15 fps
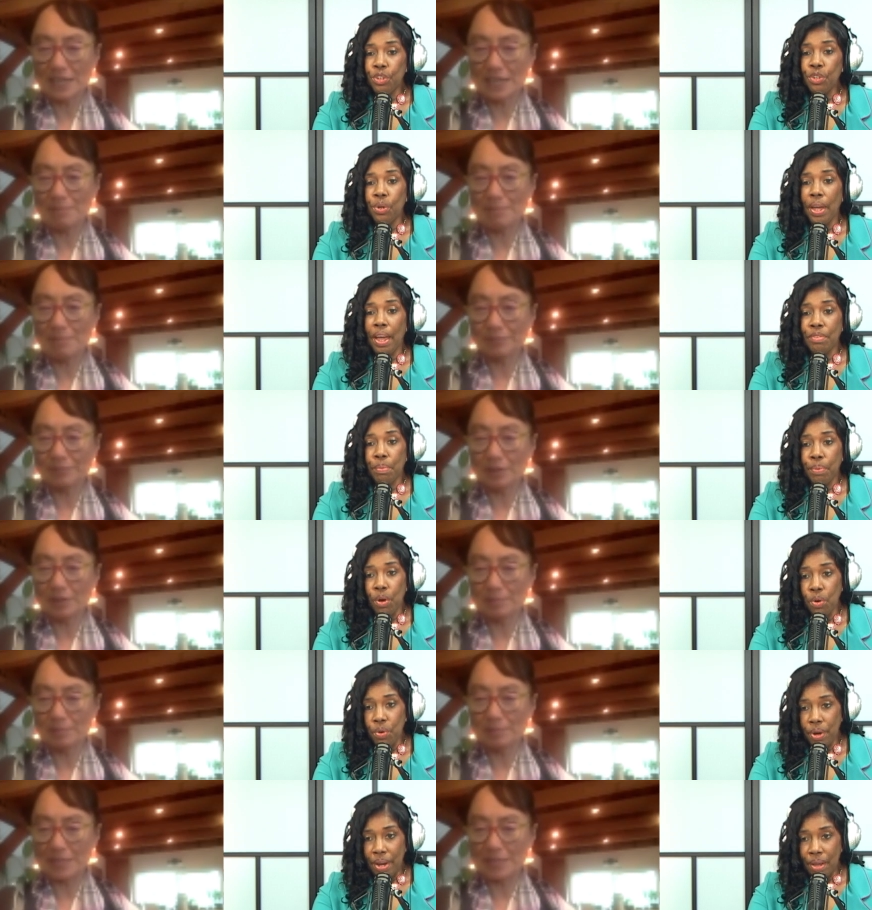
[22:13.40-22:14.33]
Speaker 1: we do have a
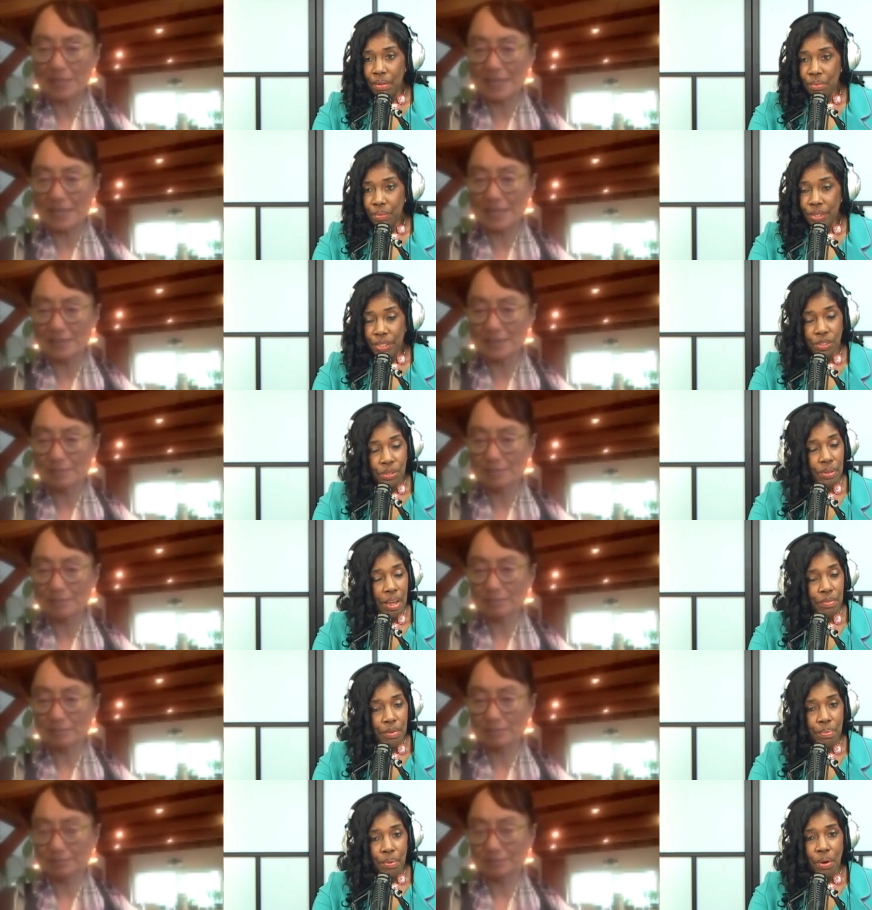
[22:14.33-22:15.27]
program. We
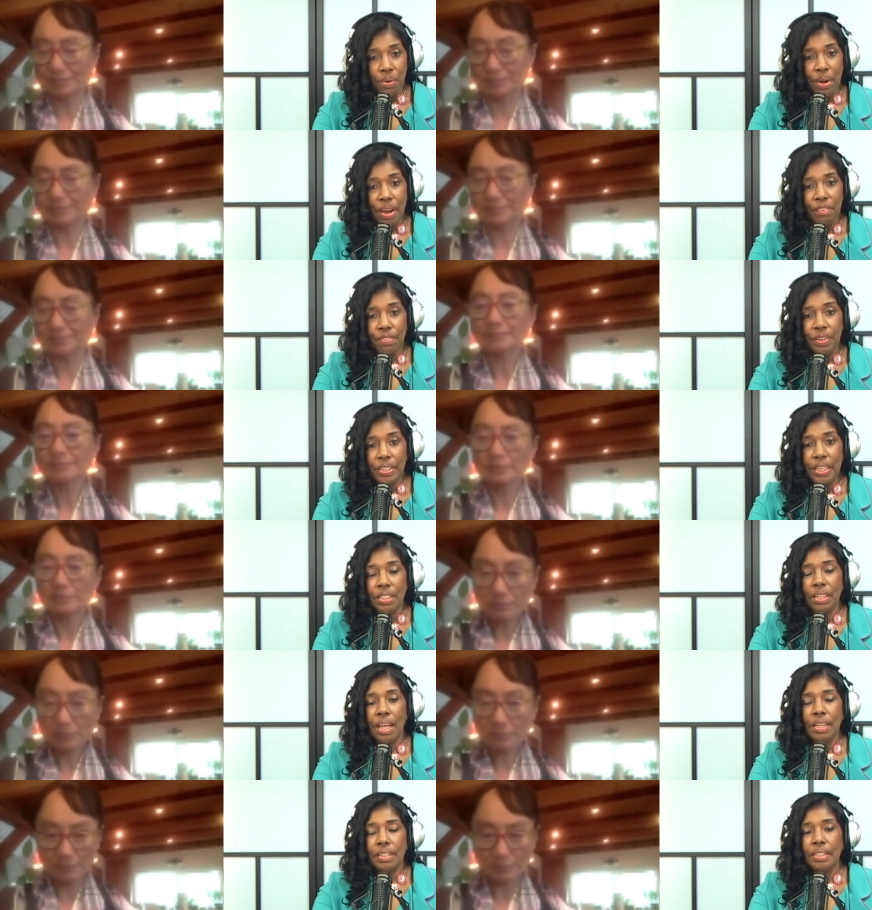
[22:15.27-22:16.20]
do have a program for
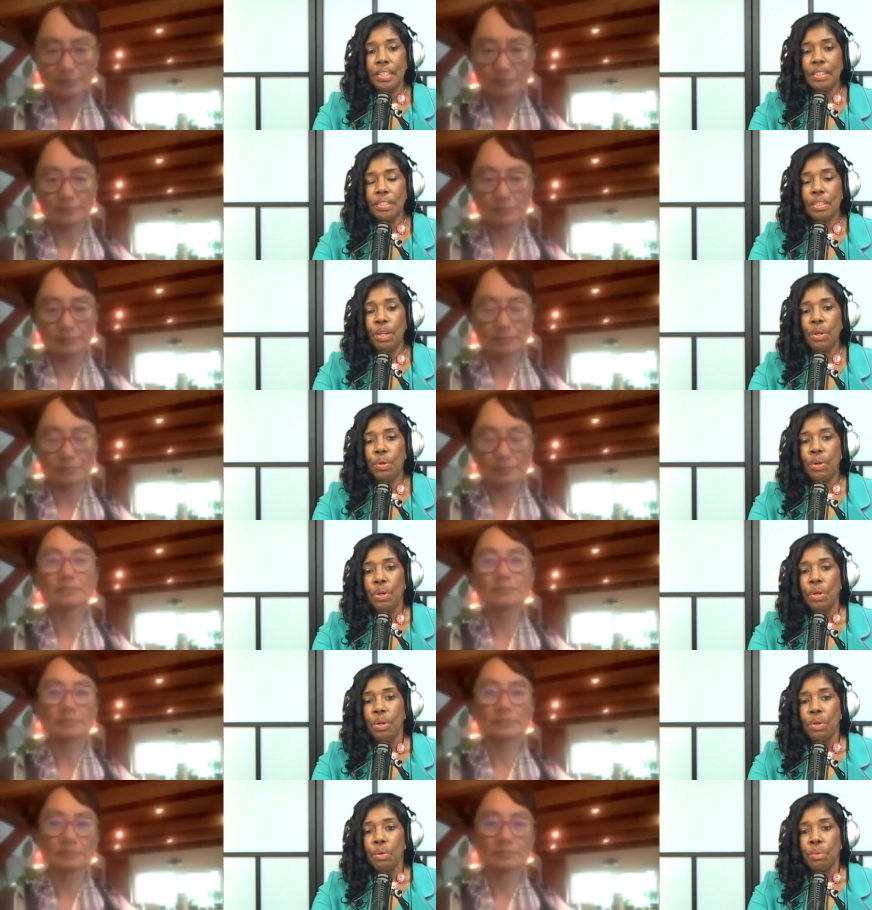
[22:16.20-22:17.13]
detoxing. So
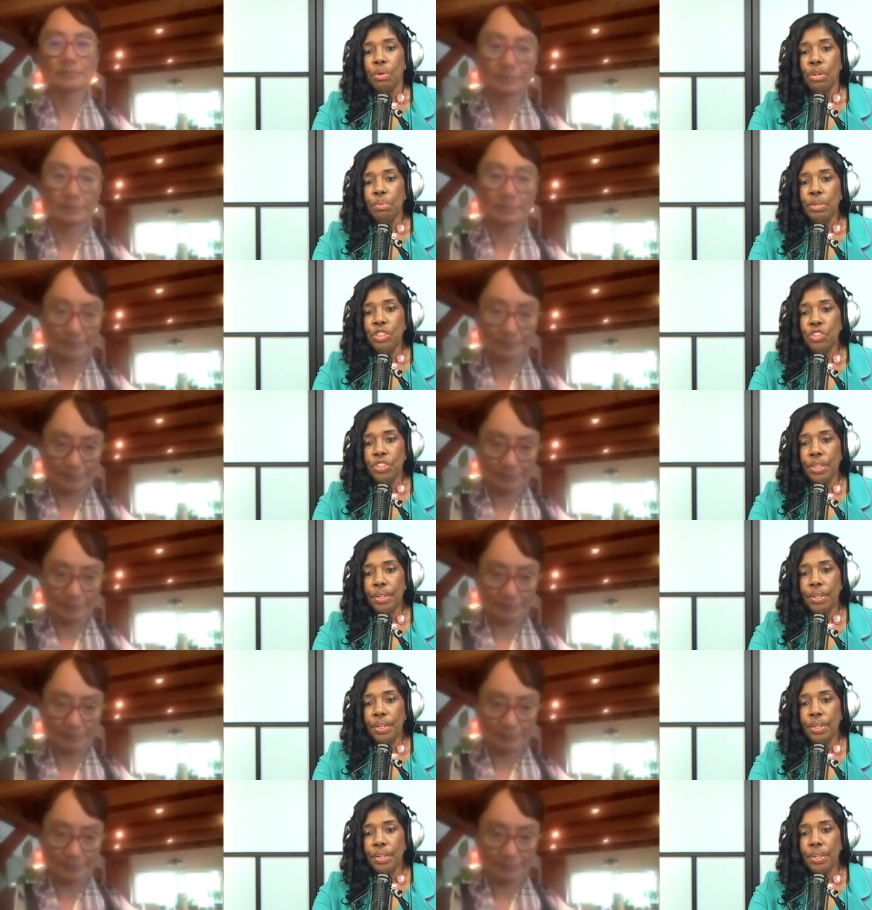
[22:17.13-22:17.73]
we'll be